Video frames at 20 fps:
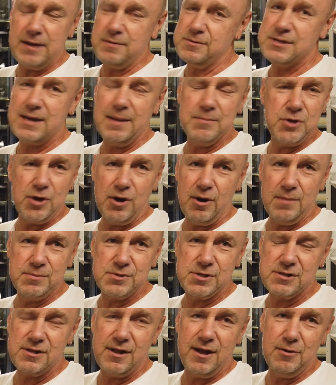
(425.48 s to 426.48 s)
and
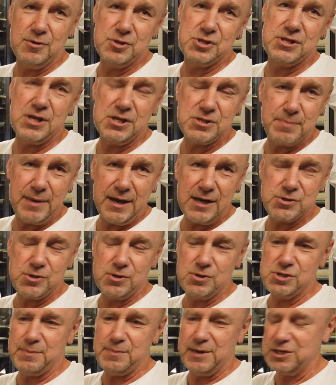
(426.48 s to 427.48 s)
sometimes as low as $6
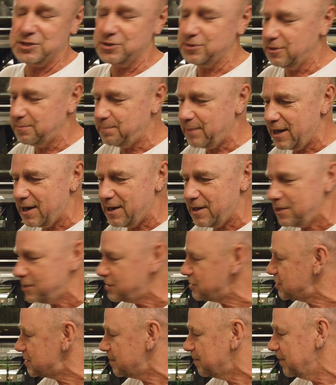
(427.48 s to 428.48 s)
on special at
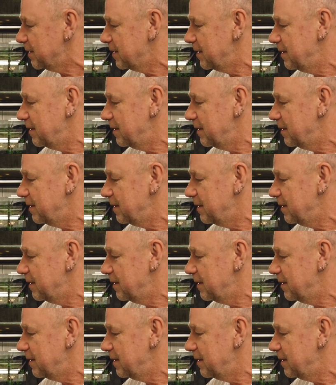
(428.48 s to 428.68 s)
Bunnings.